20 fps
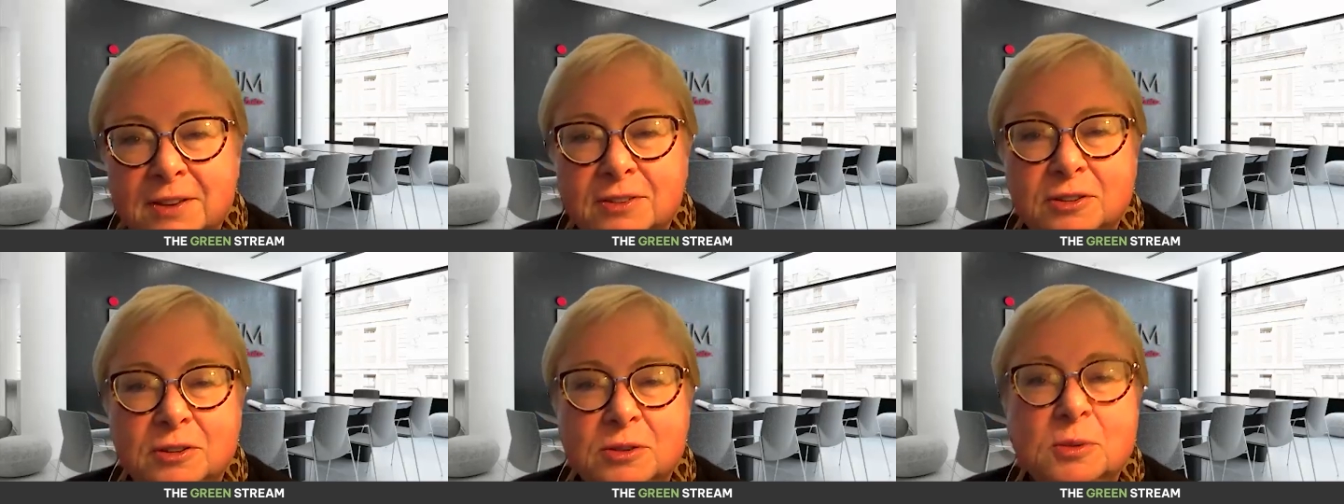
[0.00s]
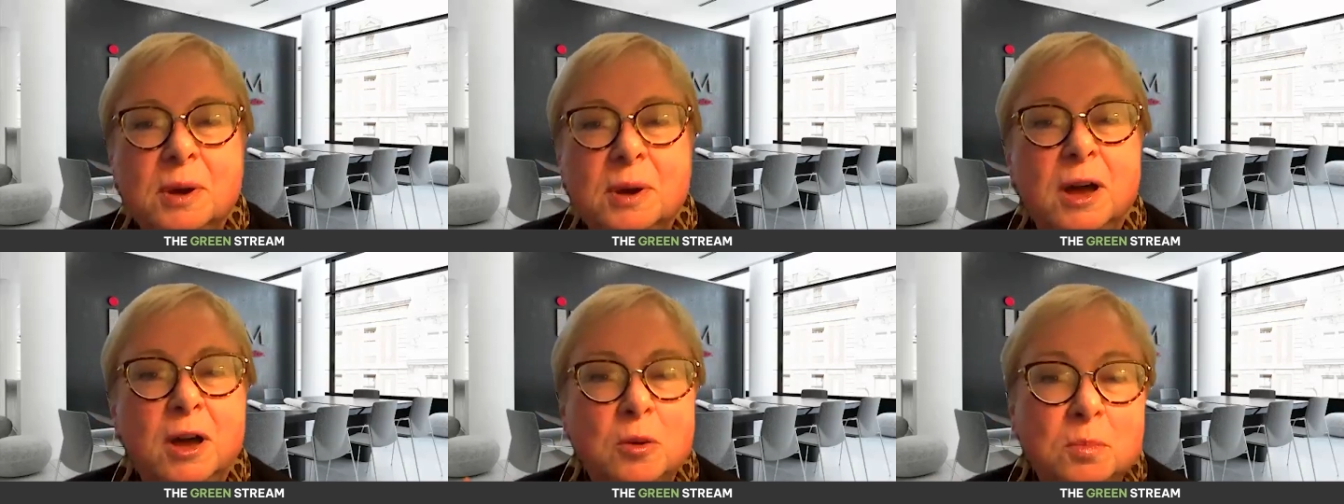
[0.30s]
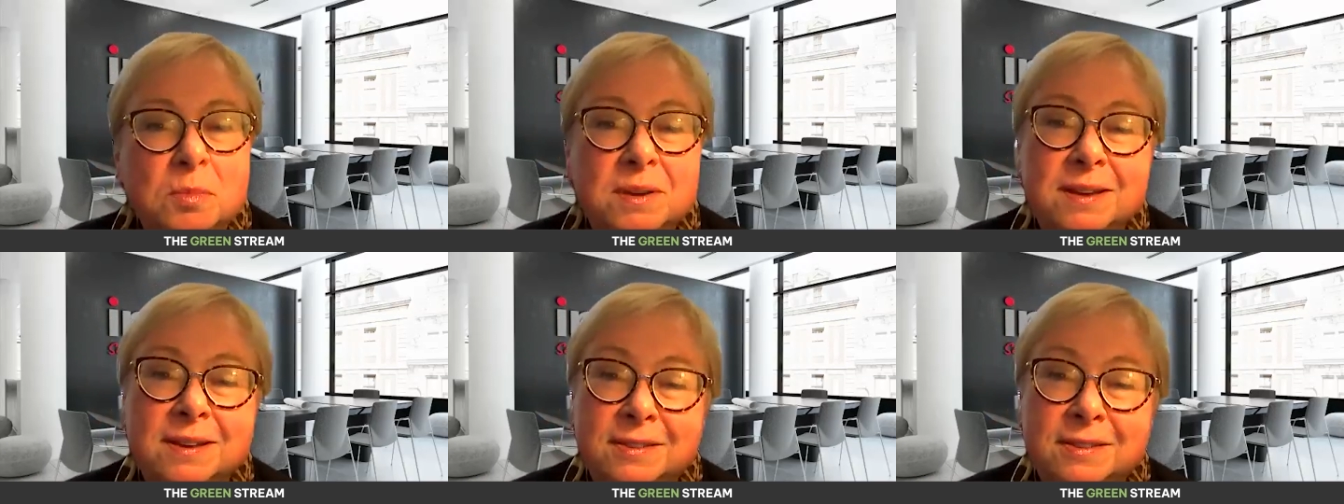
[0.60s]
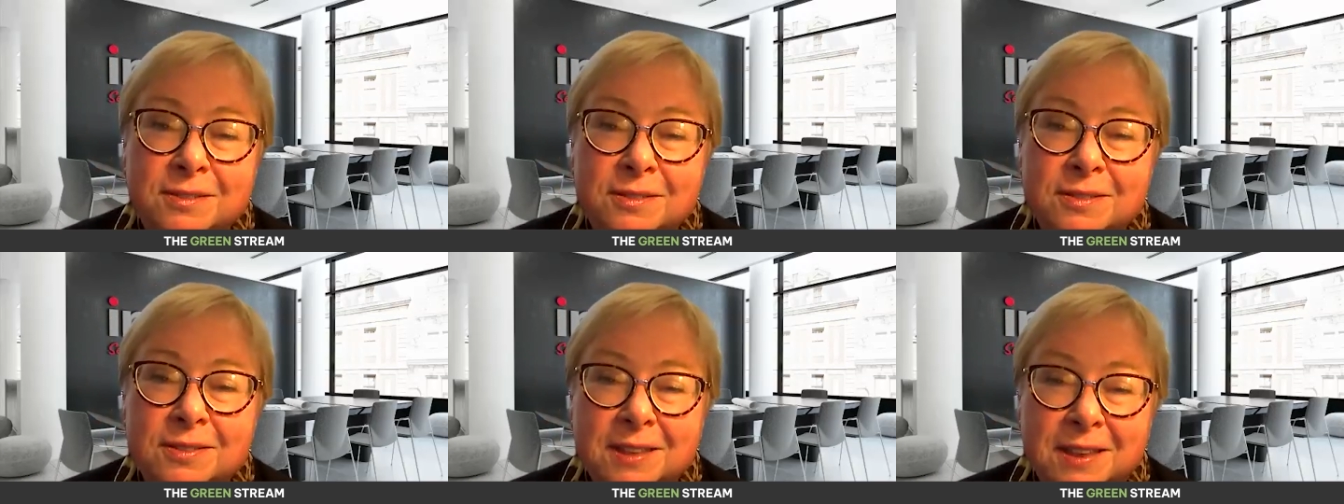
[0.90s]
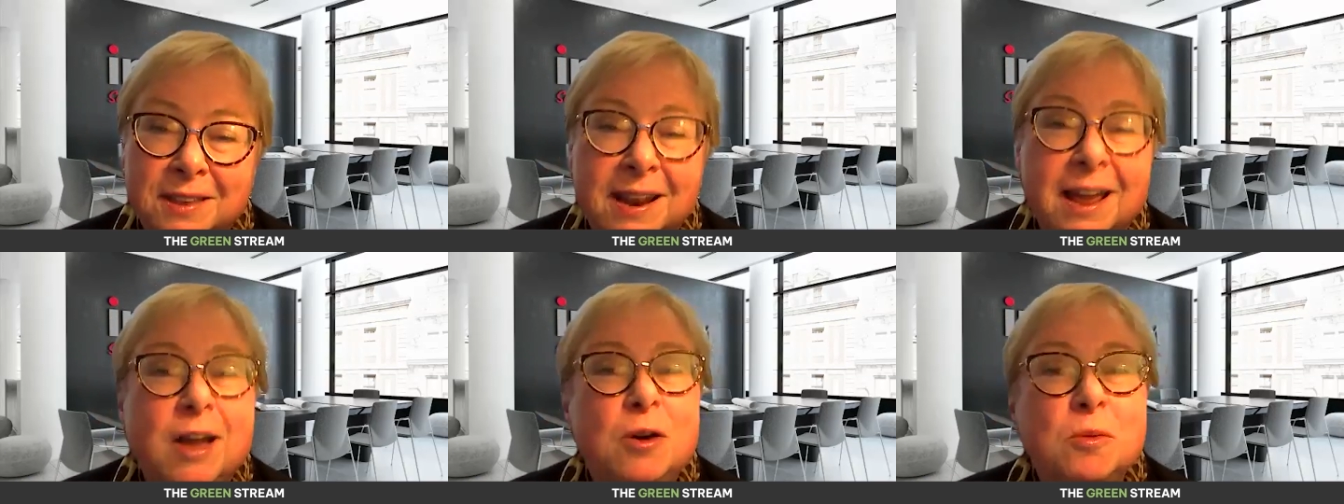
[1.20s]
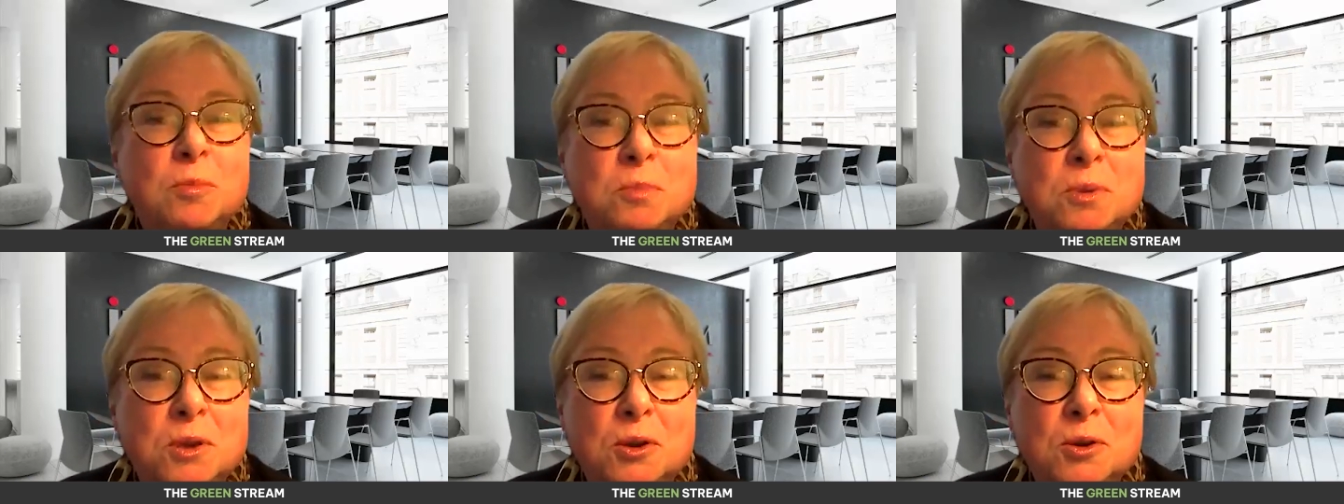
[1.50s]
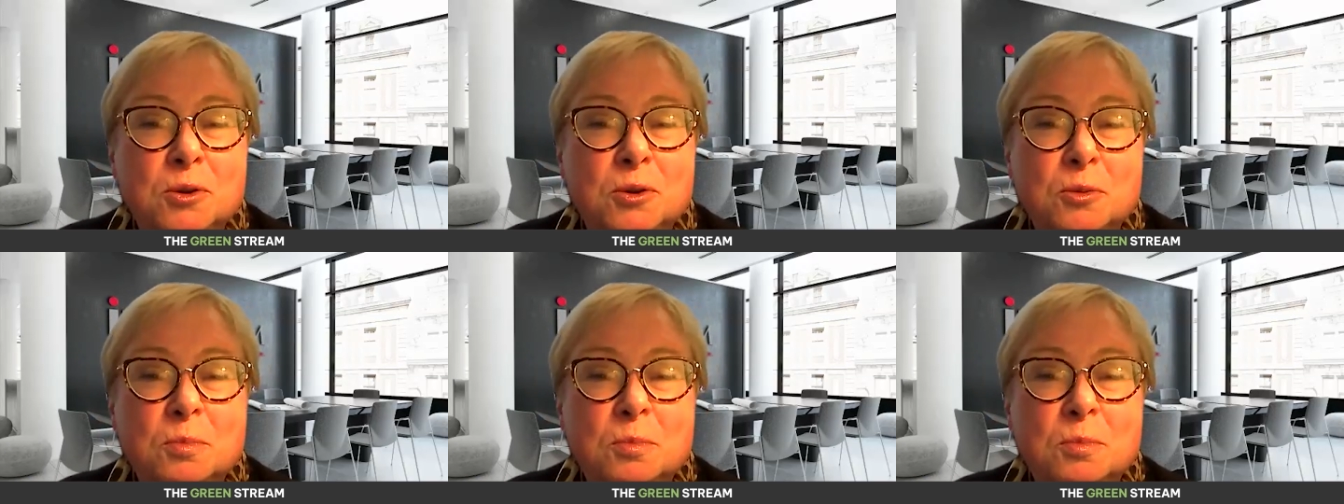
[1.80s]
to help in, that help
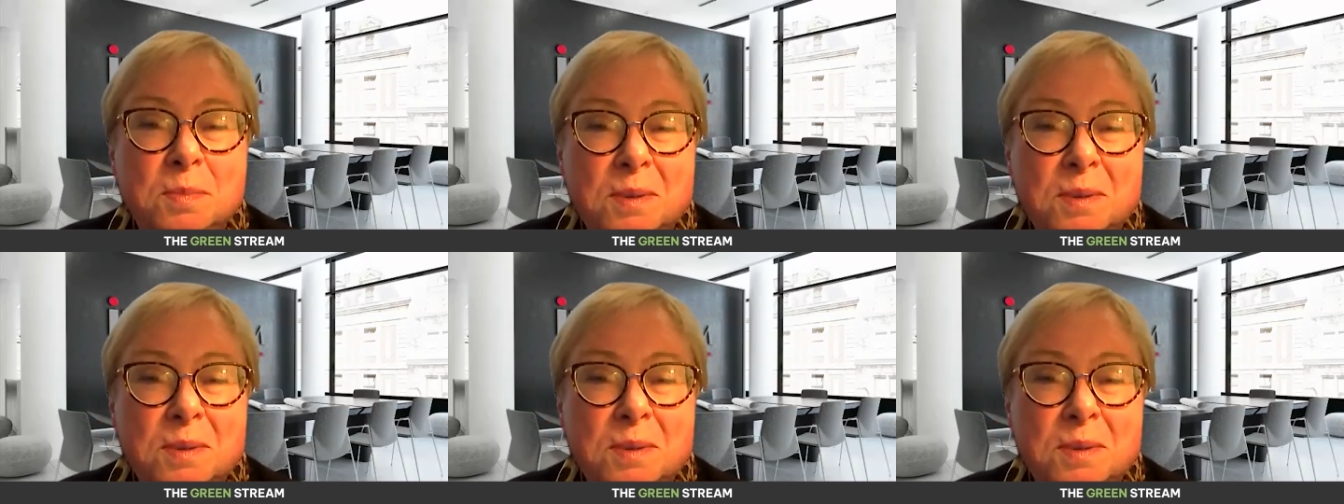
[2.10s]
you